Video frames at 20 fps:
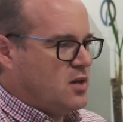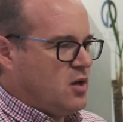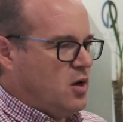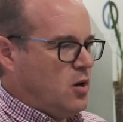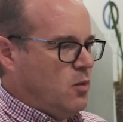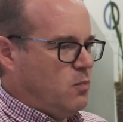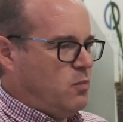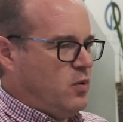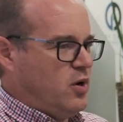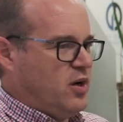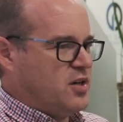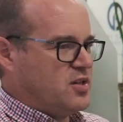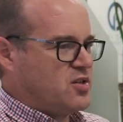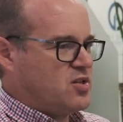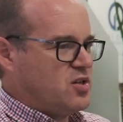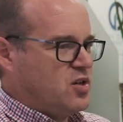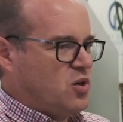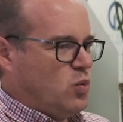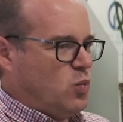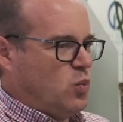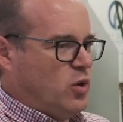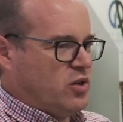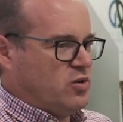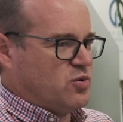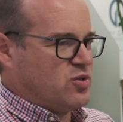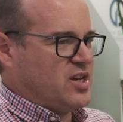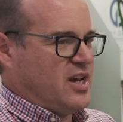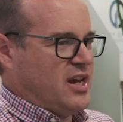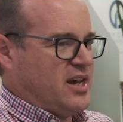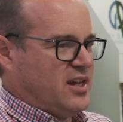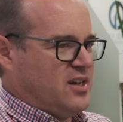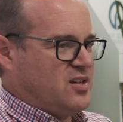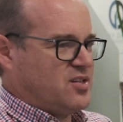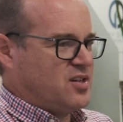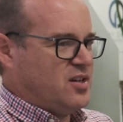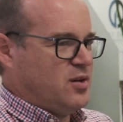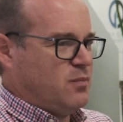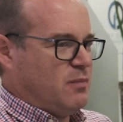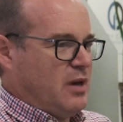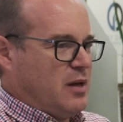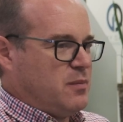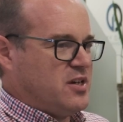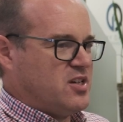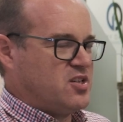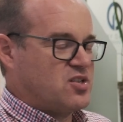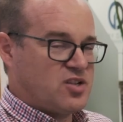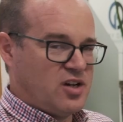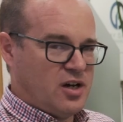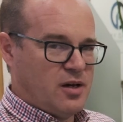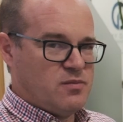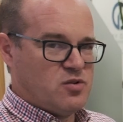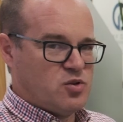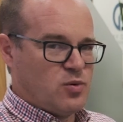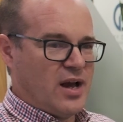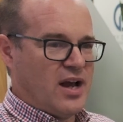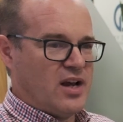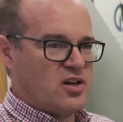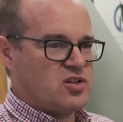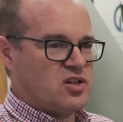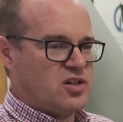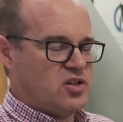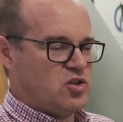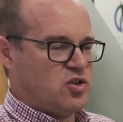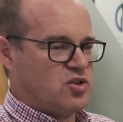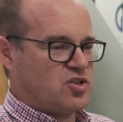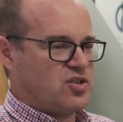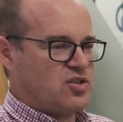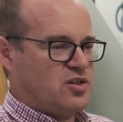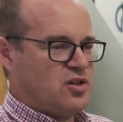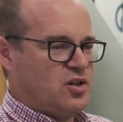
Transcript: but what you're saying is maybe it's time to actually just